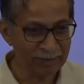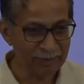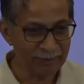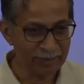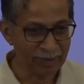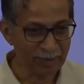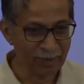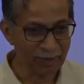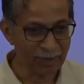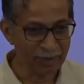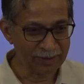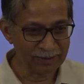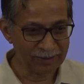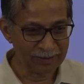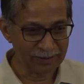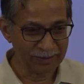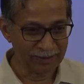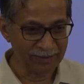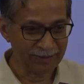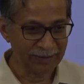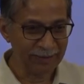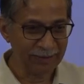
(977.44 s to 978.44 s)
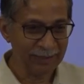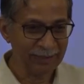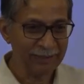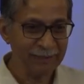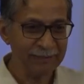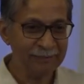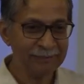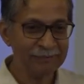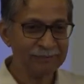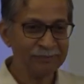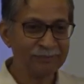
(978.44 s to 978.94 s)
because the
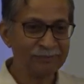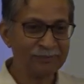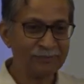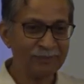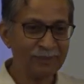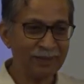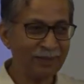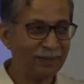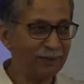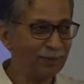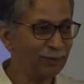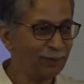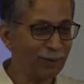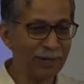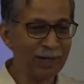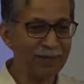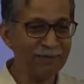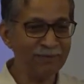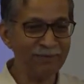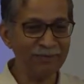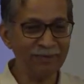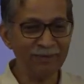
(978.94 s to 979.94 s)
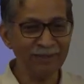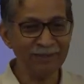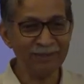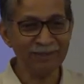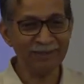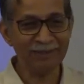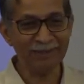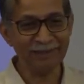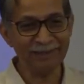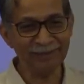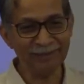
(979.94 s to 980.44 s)
you don't have a
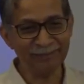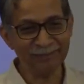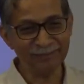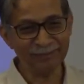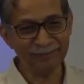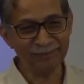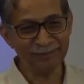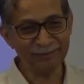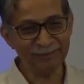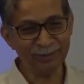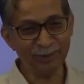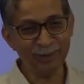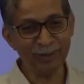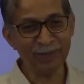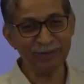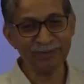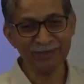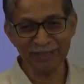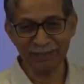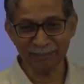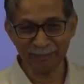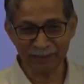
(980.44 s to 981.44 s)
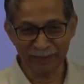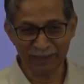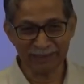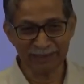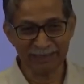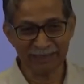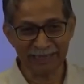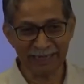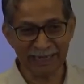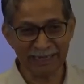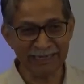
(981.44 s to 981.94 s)
uh, um, you don't have
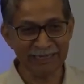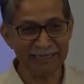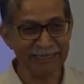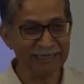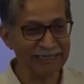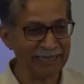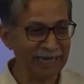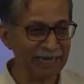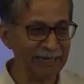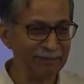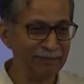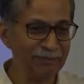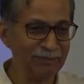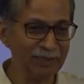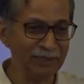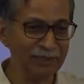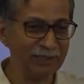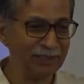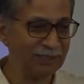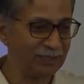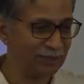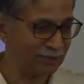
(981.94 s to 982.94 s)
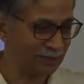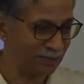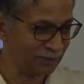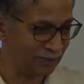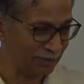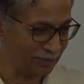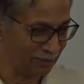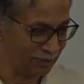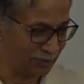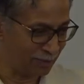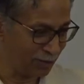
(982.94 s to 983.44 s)
stability any time this
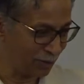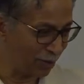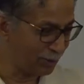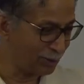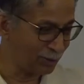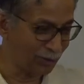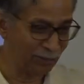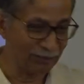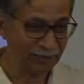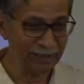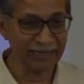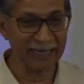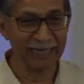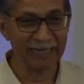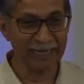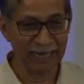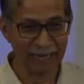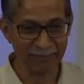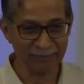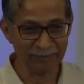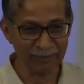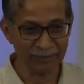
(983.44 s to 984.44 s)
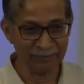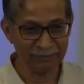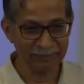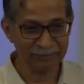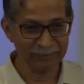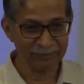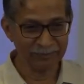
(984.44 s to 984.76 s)
uh, crossover can happen